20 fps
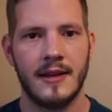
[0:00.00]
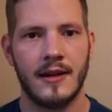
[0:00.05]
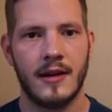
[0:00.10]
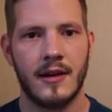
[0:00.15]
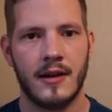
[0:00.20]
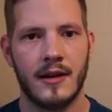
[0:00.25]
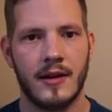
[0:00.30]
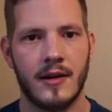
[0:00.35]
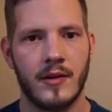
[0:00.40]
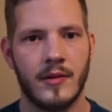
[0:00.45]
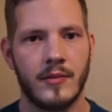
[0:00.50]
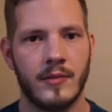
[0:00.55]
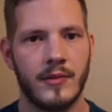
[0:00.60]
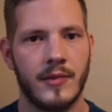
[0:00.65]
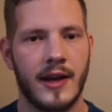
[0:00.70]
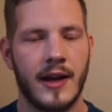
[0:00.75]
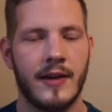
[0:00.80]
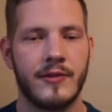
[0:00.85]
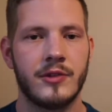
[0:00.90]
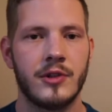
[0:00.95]

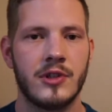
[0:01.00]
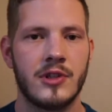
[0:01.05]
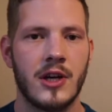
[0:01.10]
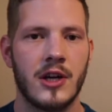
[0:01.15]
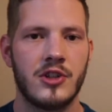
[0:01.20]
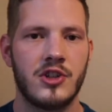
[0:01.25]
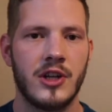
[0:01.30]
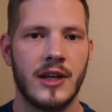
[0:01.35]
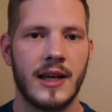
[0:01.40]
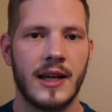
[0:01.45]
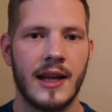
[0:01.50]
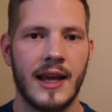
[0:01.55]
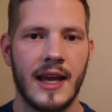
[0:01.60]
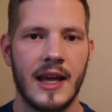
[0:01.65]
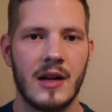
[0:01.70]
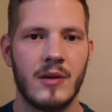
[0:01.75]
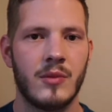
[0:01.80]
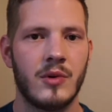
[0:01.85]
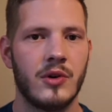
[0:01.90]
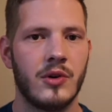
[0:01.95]
after touching an
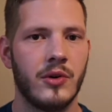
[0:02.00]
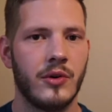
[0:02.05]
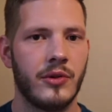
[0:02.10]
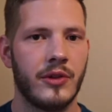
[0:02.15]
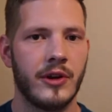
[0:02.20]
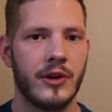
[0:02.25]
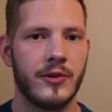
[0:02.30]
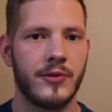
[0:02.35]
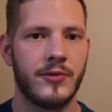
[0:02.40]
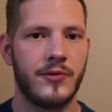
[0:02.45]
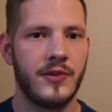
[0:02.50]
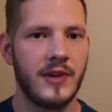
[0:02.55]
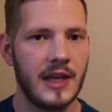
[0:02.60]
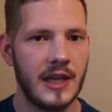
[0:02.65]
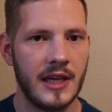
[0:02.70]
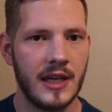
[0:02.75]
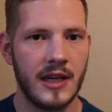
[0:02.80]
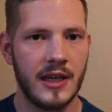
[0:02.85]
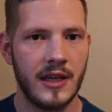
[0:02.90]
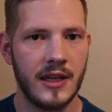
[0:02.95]
animal, their
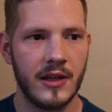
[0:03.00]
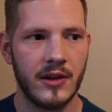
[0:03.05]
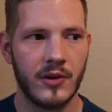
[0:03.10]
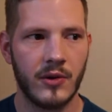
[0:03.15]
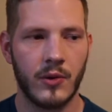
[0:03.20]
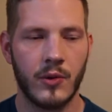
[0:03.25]
feed,